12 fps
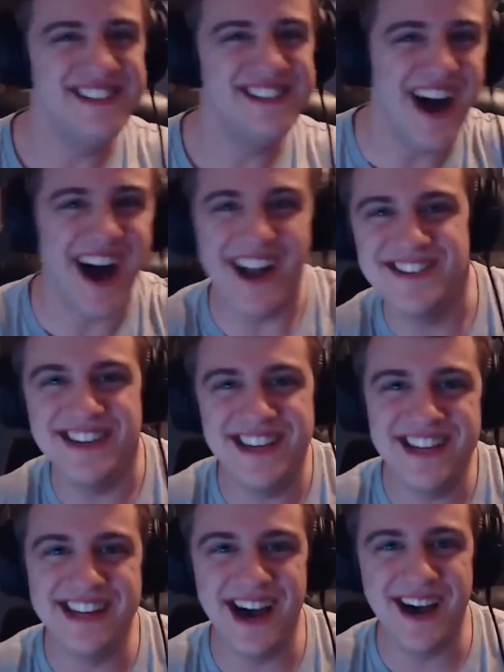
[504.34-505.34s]
dodging
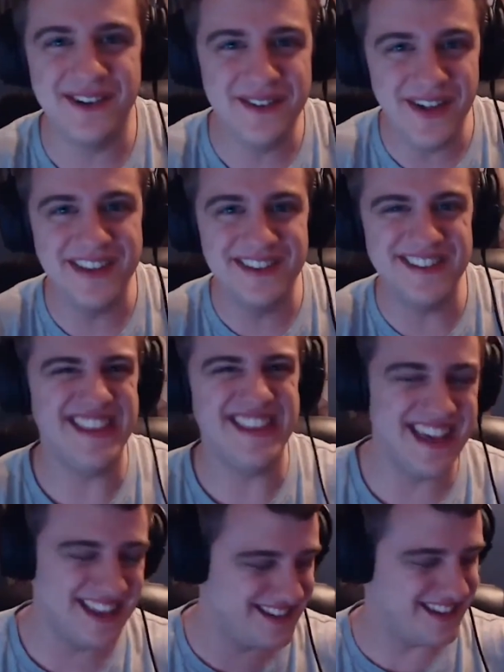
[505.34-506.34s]
in and out of all these
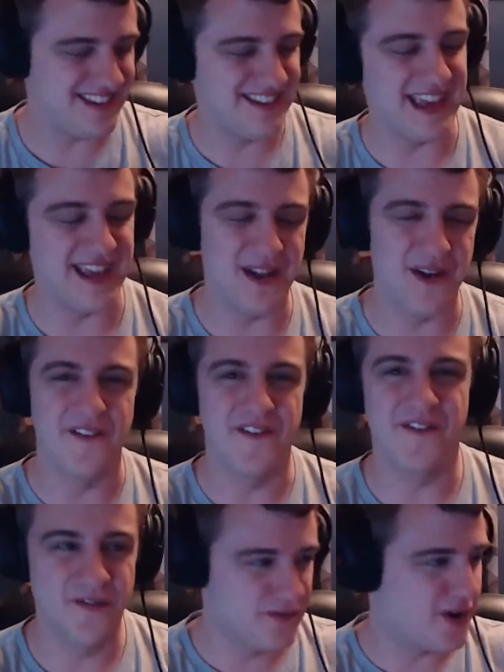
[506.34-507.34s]
things. He's like, you know,
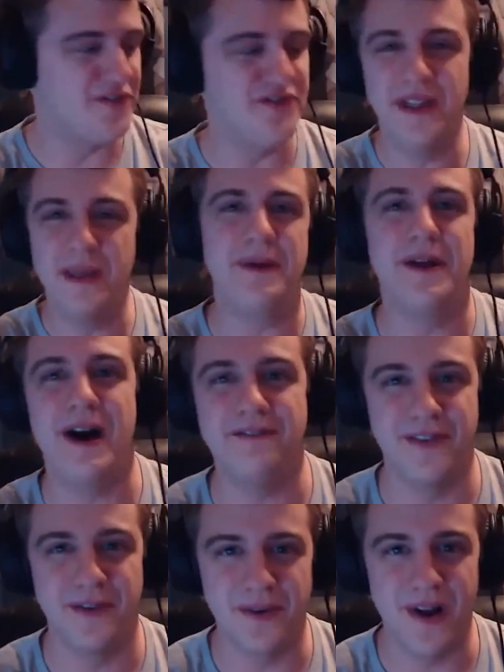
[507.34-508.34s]
front flipping
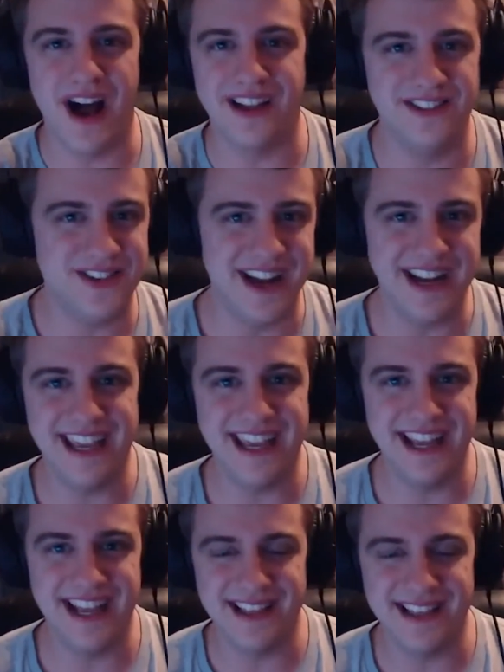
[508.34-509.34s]
off the rocks. He's trying to get
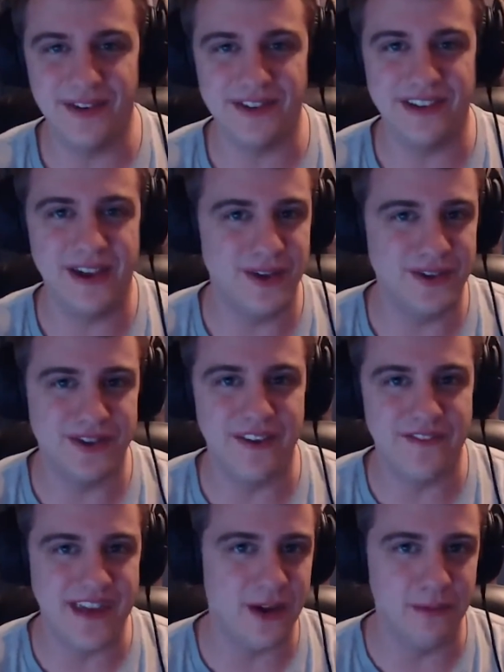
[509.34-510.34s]
in close. He goes for
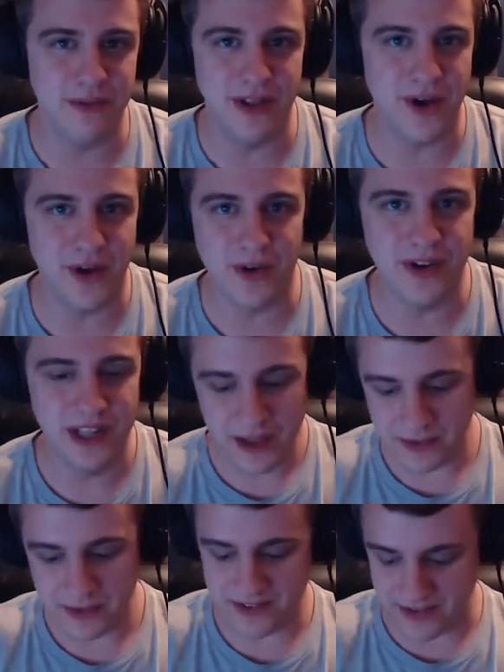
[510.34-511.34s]
that fatal blow,
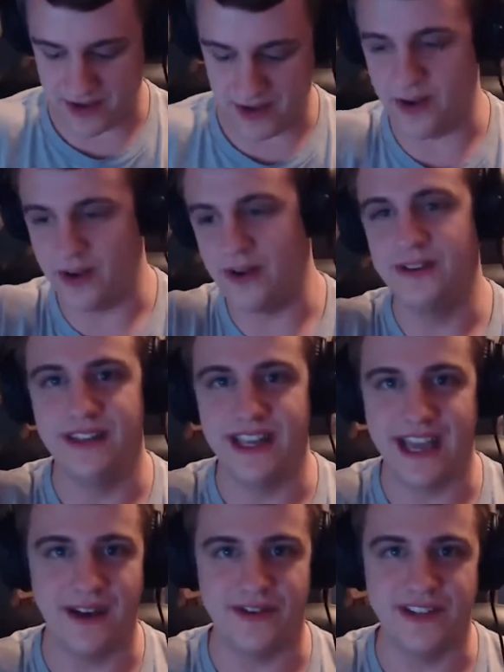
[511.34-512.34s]
but he's like, oh,
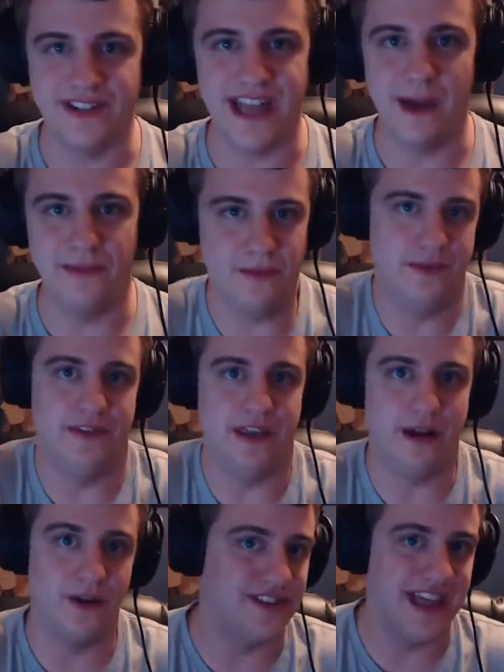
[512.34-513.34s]
like after he stabs him, it's
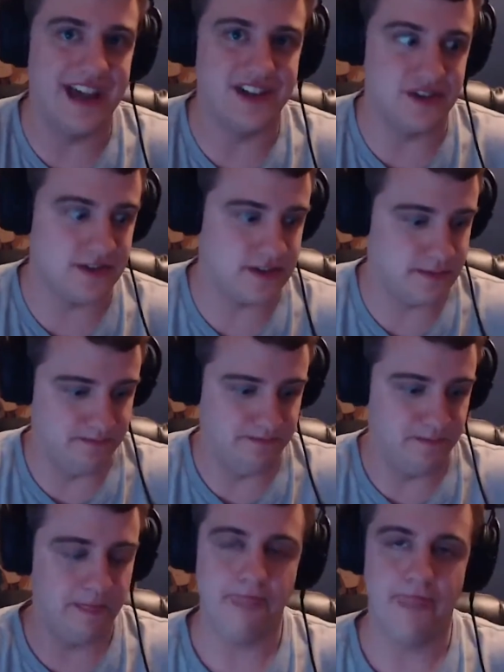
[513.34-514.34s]
like, or slashes.
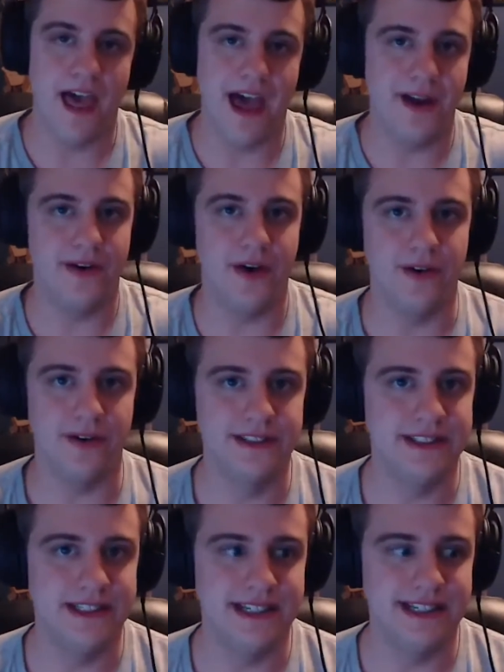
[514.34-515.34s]
I don't know.
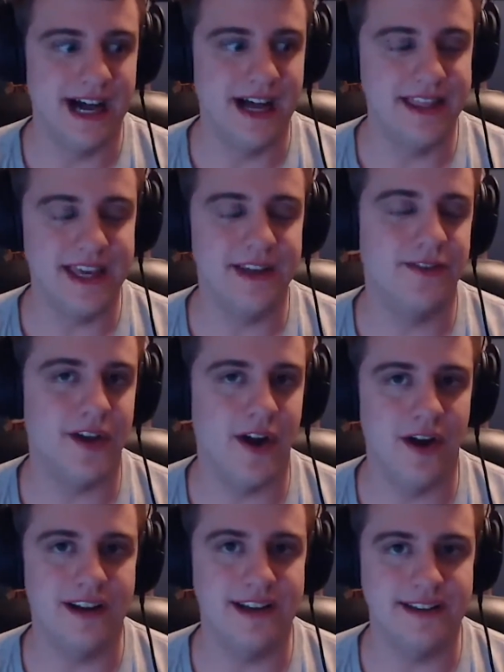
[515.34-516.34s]
I think if
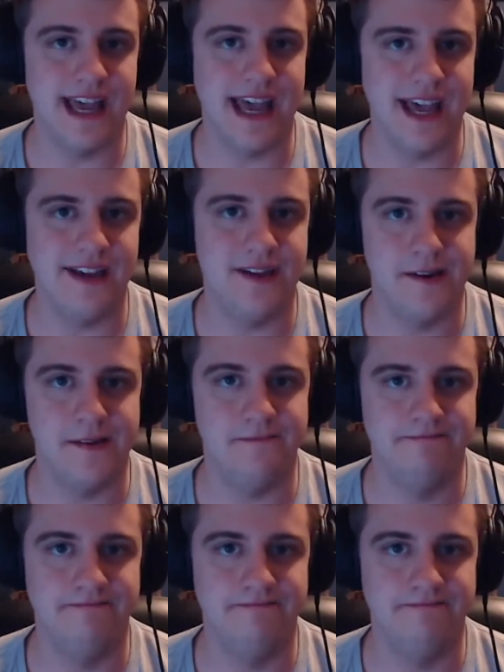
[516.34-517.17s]
Sauron gets a hand on him,